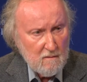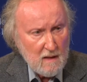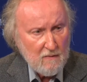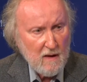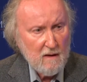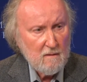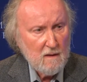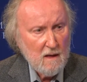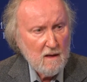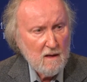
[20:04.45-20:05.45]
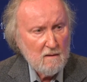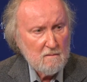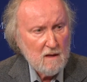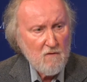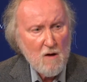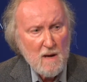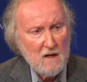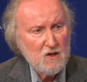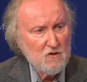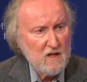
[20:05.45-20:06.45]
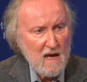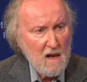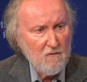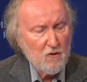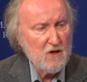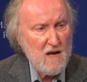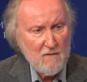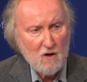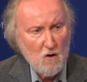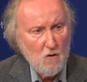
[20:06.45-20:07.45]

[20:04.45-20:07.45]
I think environmental issues in California never go